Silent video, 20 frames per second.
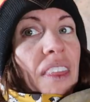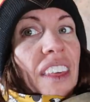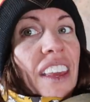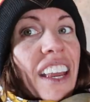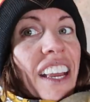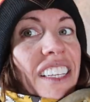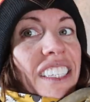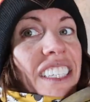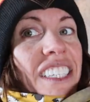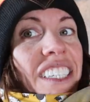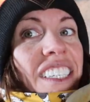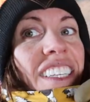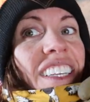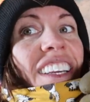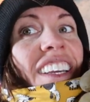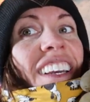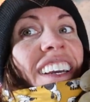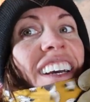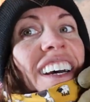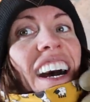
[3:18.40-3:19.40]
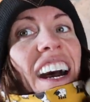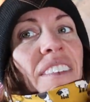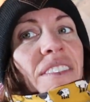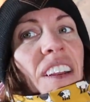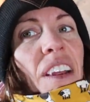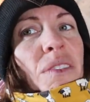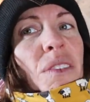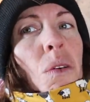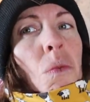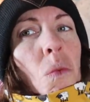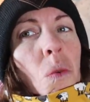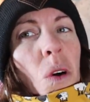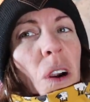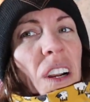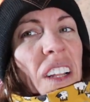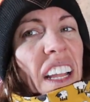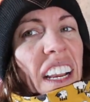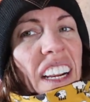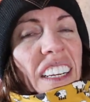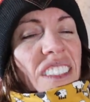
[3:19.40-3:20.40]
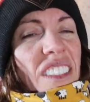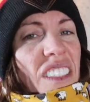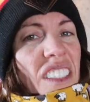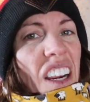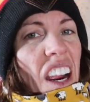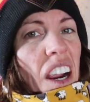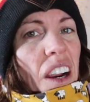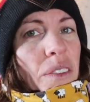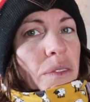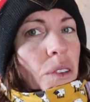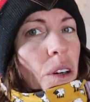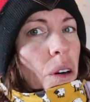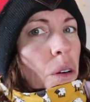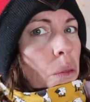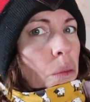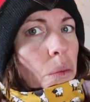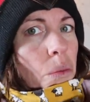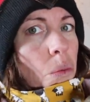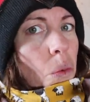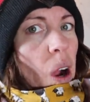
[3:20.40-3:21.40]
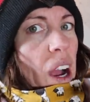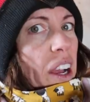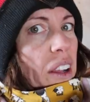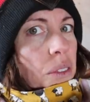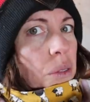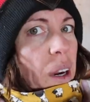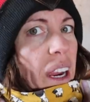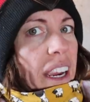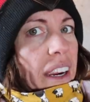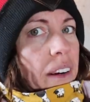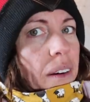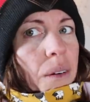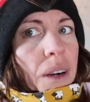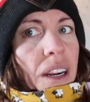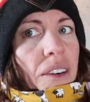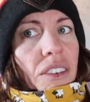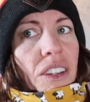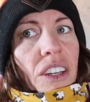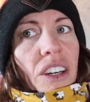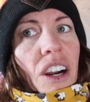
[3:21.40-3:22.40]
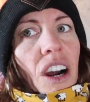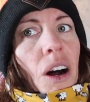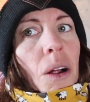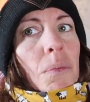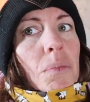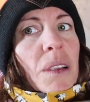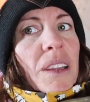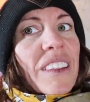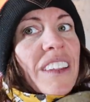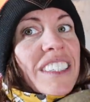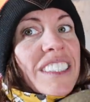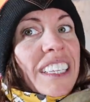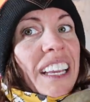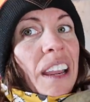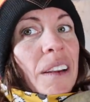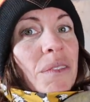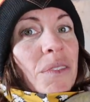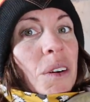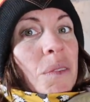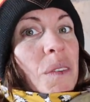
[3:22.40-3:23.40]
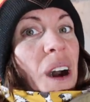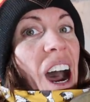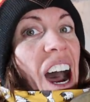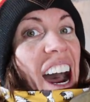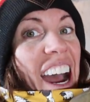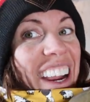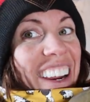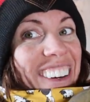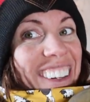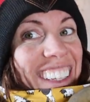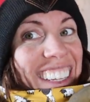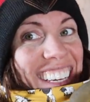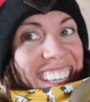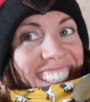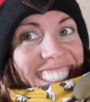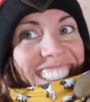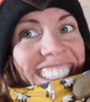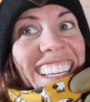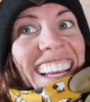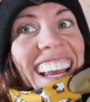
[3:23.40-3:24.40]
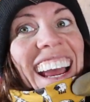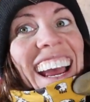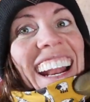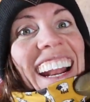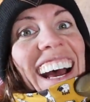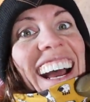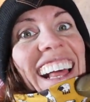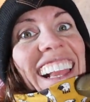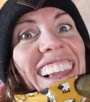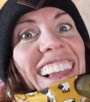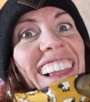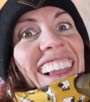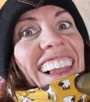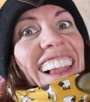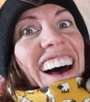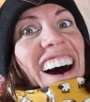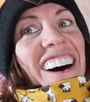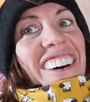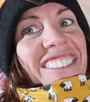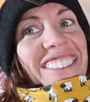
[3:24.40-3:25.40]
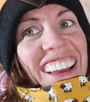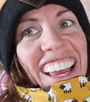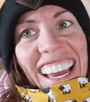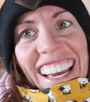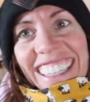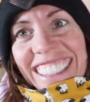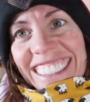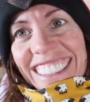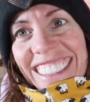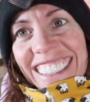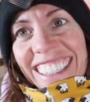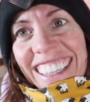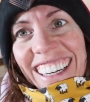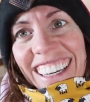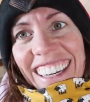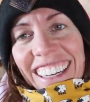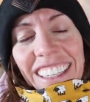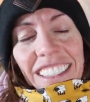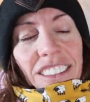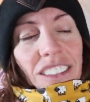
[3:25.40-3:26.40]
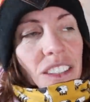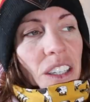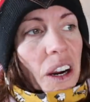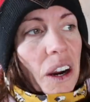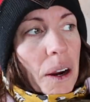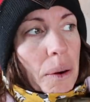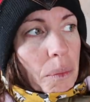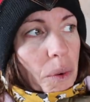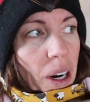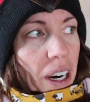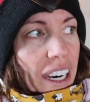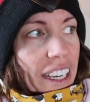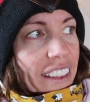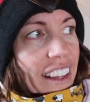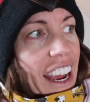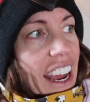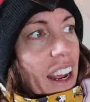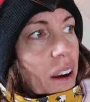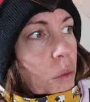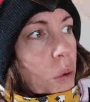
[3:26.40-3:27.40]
This, I've never worn like a scarf or a wild rag or whatever they're called, but this came from Ireland and I love it. So I'm wearing that.